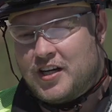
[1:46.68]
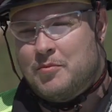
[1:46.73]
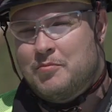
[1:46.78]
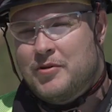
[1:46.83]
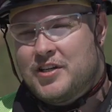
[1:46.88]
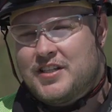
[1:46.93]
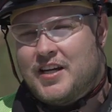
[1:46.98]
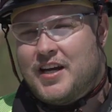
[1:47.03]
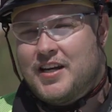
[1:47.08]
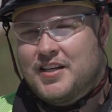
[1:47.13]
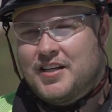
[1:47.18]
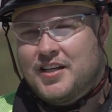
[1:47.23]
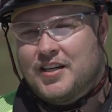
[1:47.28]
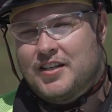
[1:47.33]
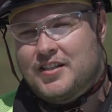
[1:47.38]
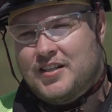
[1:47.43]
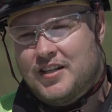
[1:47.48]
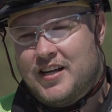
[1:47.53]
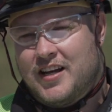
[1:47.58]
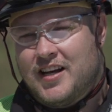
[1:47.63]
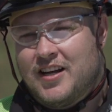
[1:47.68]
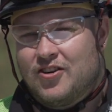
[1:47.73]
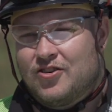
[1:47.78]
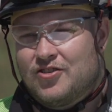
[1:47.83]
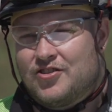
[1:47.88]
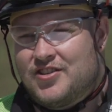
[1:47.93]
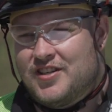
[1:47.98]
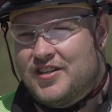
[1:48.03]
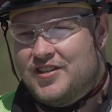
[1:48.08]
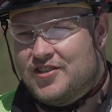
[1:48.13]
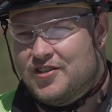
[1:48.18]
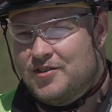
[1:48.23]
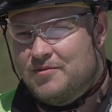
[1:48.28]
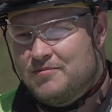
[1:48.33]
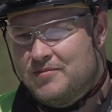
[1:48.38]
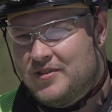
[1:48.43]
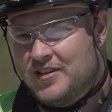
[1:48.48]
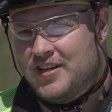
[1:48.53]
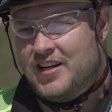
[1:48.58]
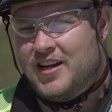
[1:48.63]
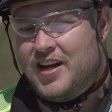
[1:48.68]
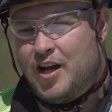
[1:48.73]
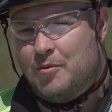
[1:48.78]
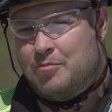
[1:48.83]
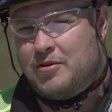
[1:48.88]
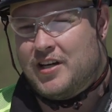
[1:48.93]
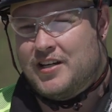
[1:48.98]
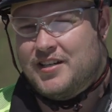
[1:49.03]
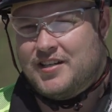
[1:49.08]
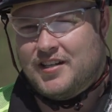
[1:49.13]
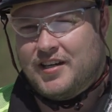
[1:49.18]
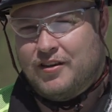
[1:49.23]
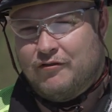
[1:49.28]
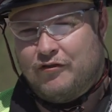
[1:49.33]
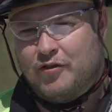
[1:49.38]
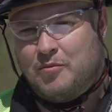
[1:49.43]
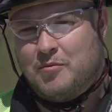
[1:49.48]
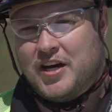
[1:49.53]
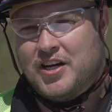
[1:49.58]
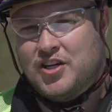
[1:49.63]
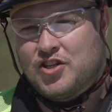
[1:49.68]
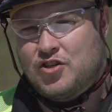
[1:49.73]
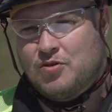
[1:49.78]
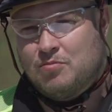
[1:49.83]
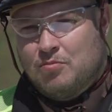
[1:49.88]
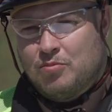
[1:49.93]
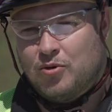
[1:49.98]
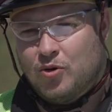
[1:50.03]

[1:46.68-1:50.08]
can be taken at an airlock system are placing information